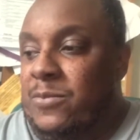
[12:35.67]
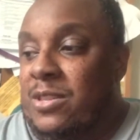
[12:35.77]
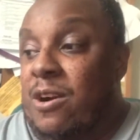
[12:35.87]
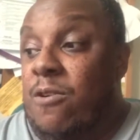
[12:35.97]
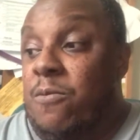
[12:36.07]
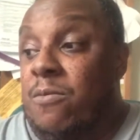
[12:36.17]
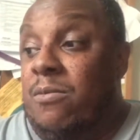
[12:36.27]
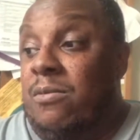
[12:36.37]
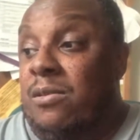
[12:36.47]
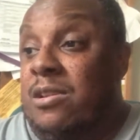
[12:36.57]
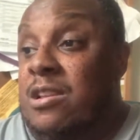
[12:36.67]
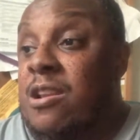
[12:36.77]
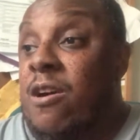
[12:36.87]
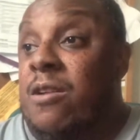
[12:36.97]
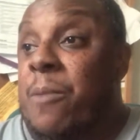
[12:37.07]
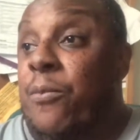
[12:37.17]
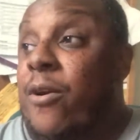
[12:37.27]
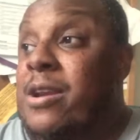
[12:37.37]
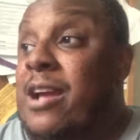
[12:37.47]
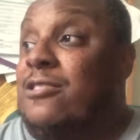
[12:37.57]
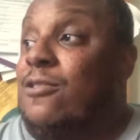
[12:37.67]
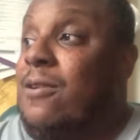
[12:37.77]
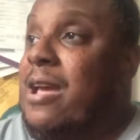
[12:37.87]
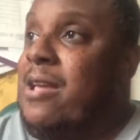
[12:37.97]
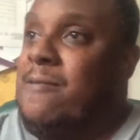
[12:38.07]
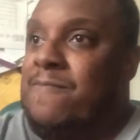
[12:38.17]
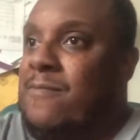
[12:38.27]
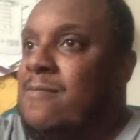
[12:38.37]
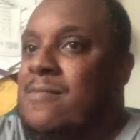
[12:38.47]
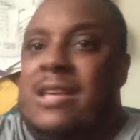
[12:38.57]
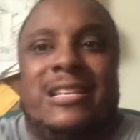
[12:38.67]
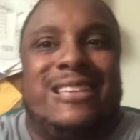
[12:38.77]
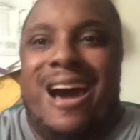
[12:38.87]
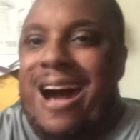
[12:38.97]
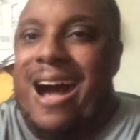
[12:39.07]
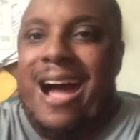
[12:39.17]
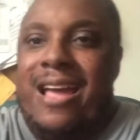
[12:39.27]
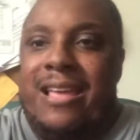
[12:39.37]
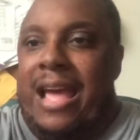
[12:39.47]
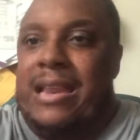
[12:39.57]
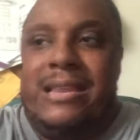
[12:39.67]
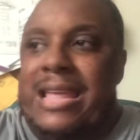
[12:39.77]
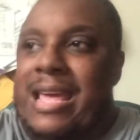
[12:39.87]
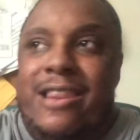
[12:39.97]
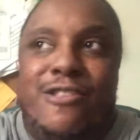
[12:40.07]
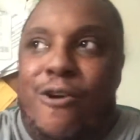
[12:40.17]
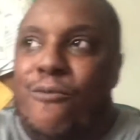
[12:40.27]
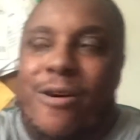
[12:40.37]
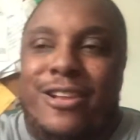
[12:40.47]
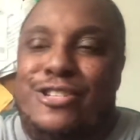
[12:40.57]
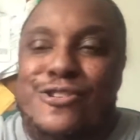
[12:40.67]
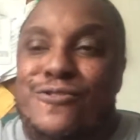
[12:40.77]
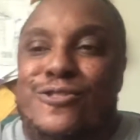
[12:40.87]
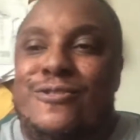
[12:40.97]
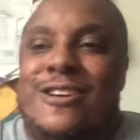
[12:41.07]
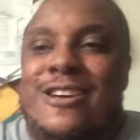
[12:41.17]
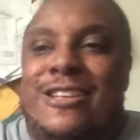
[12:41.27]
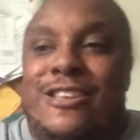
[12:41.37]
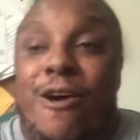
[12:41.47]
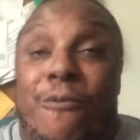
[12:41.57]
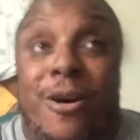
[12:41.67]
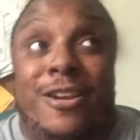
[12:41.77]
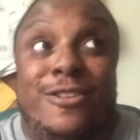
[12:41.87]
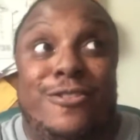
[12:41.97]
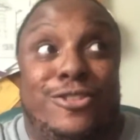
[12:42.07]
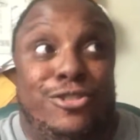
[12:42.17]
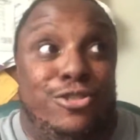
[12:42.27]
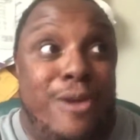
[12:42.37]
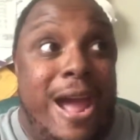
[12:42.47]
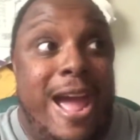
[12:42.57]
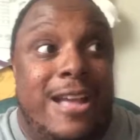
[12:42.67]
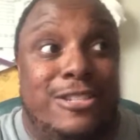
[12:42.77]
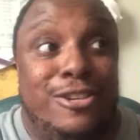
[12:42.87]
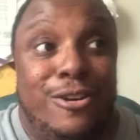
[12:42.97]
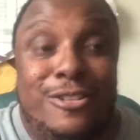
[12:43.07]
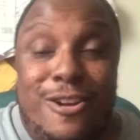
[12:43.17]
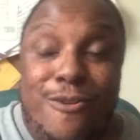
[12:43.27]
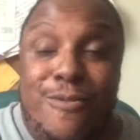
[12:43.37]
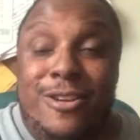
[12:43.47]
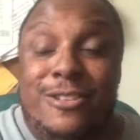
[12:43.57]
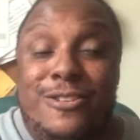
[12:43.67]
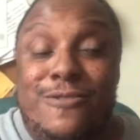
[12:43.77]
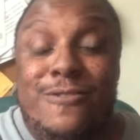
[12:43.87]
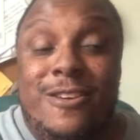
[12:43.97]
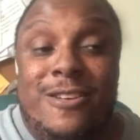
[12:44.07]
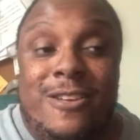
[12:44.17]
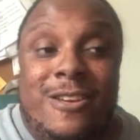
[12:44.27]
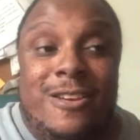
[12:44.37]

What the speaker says: don't, the boy next door that gets high and then don't want to do the trash, or don't want to do the